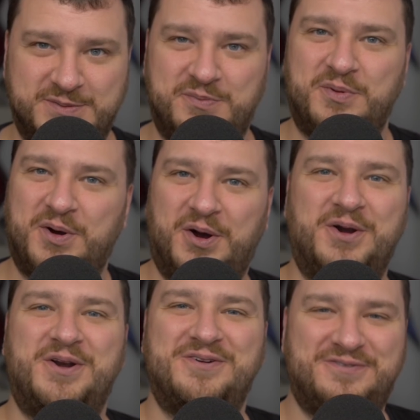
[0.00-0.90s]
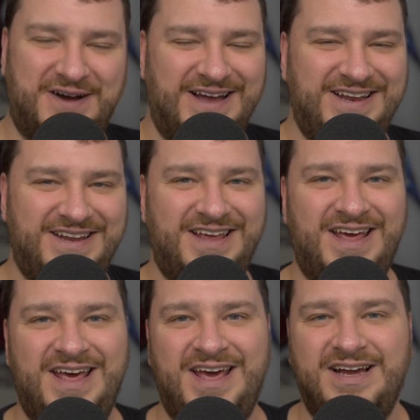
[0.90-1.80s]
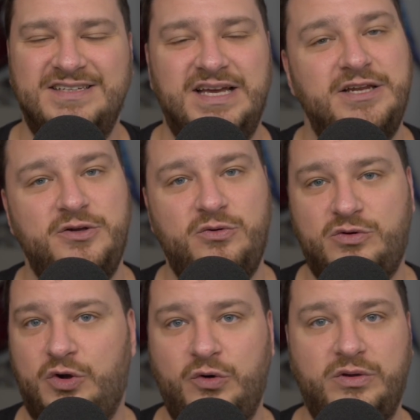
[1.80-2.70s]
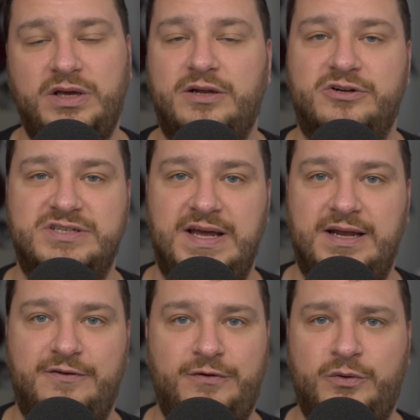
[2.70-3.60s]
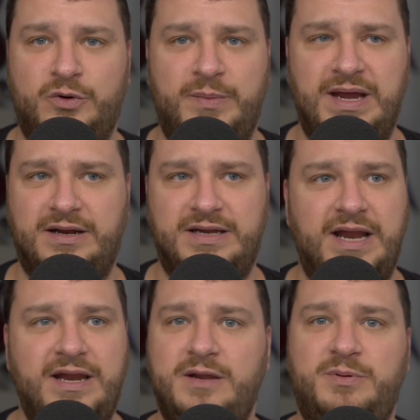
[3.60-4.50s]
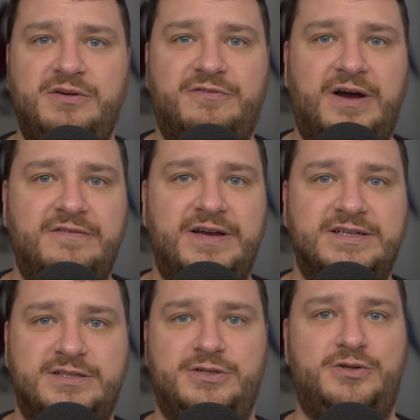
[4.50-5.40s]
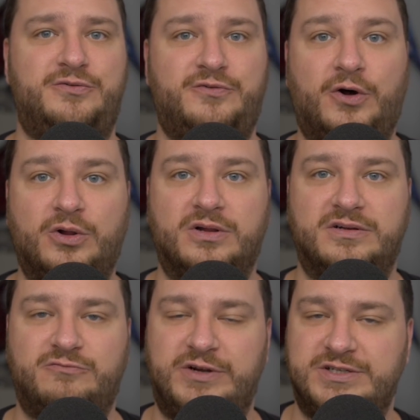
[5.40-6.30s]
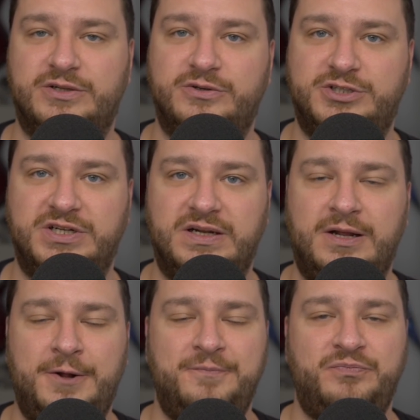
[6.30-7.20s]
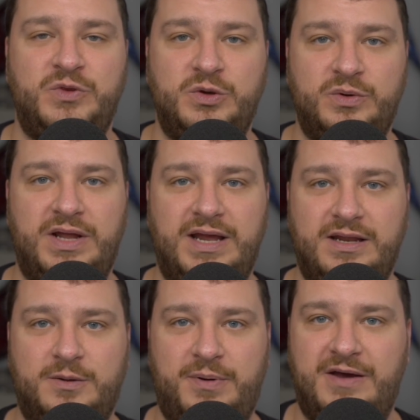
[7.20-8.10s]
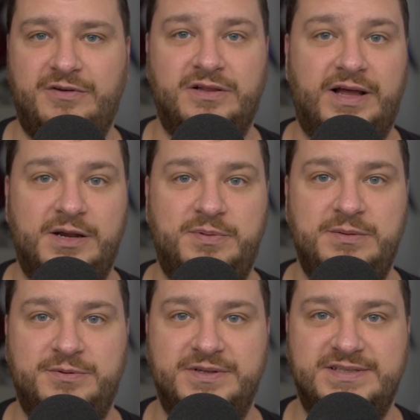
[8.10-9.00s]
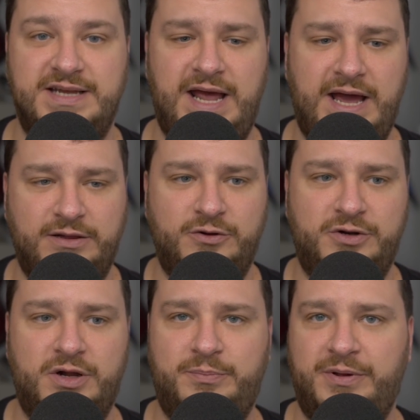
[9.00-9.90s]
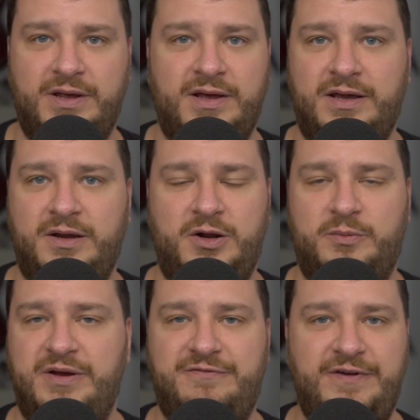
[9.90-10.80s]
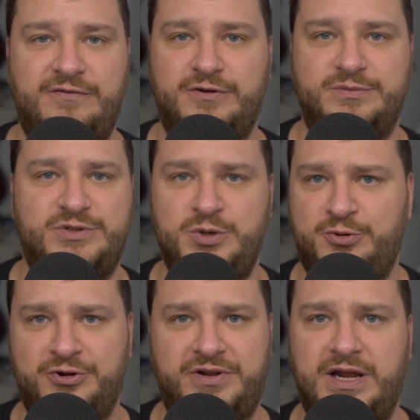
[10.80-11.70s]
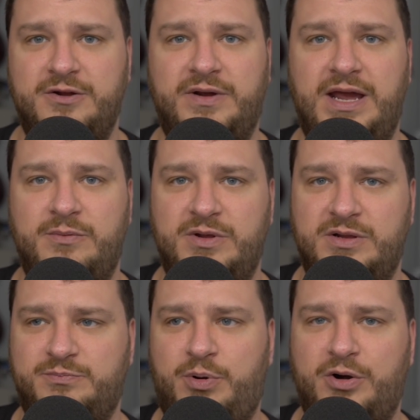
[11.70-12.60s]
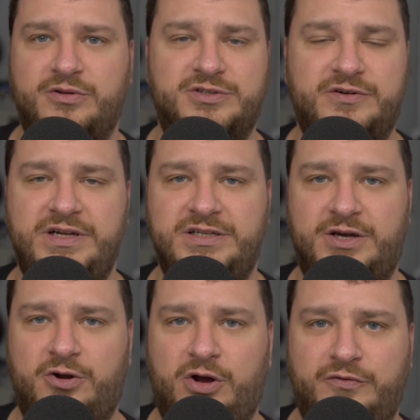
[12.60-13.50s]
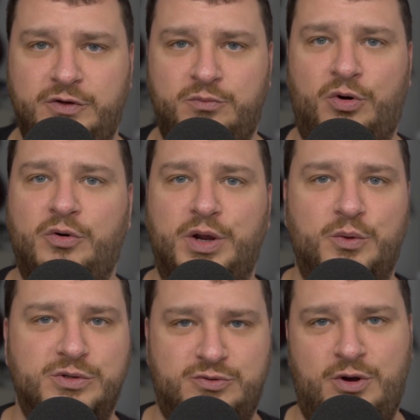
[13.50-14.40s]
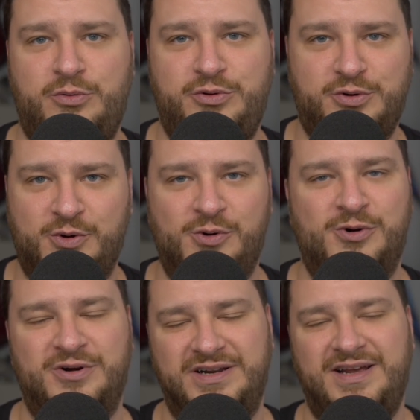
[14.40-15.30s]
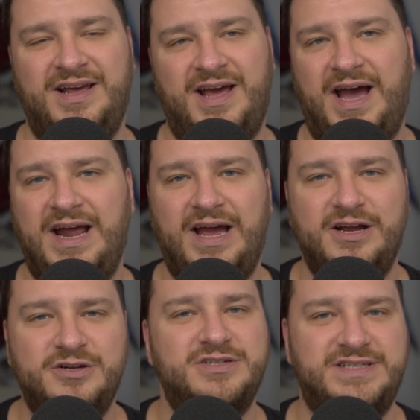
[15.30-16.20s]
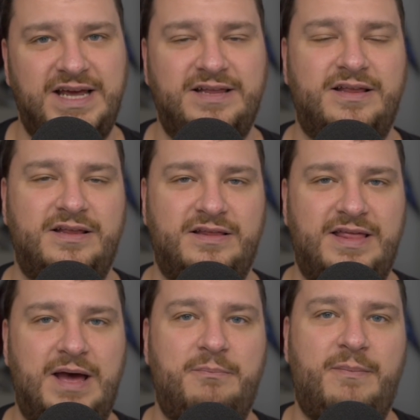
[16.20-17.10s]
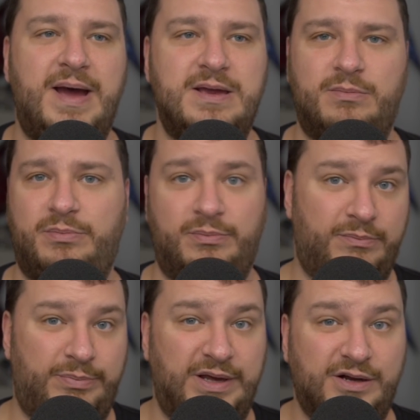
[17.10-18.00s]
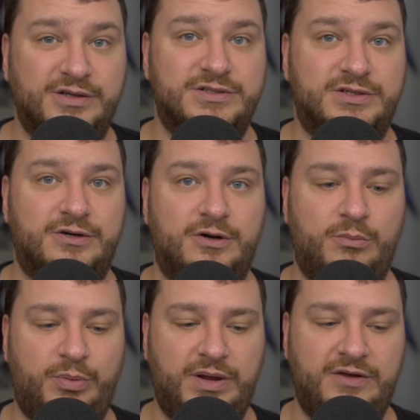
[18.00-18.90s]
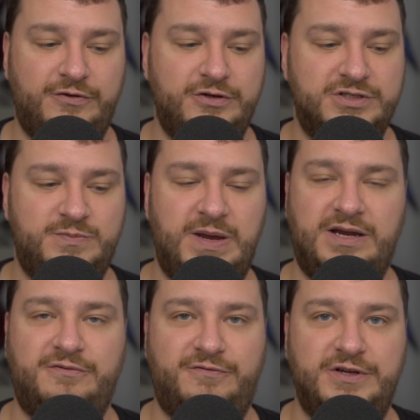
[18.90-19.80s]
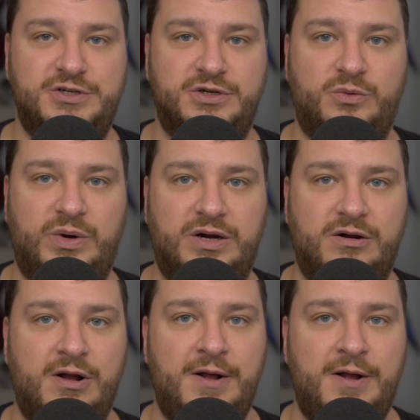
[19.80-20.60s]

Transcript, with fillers: but hard to find, because I do totally understand if you were to make 1080p 5X the default resolution, you would end up having a lot of people that said, hey, I loaded up, you know, my favorite Super Nintendo game and part of the screen's cut off, you broke it, what's wrong with your core? And I understand that that might be a concern, but if you just make it a feature where